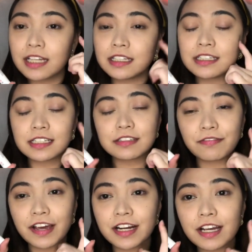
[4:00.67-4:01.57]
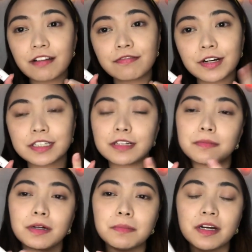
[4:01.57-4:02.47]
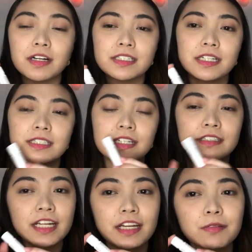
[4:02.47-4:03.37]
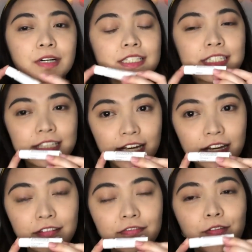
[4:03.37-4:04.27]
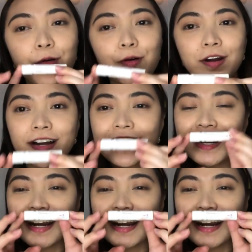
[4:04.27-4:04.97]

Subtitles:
This is very affordable because it's a 3-in-1 stick for